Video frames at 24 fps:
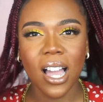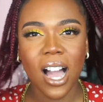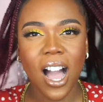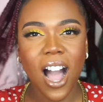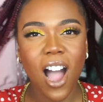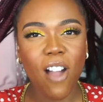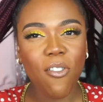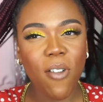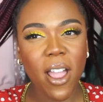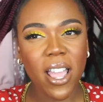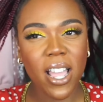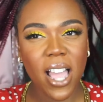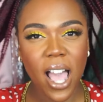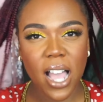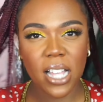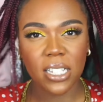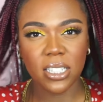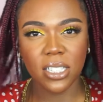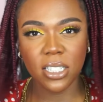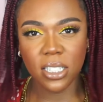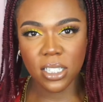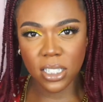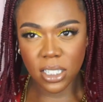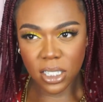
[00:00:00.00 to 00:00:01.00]
Alright
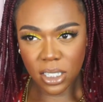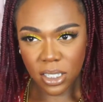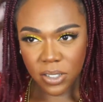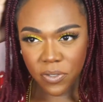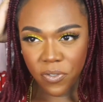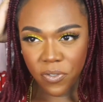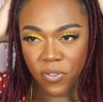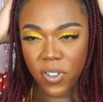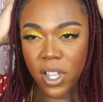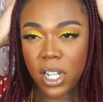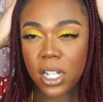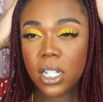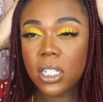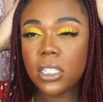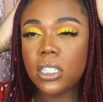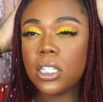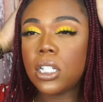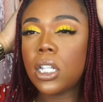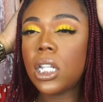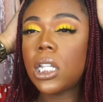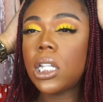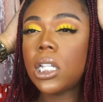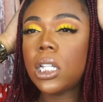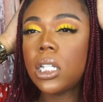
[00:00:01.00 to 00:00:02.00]
guys, this is the finished
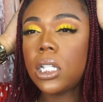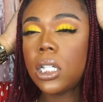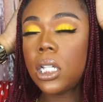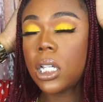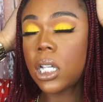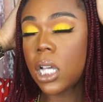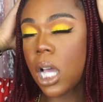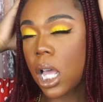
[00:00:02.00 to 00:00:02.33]
look.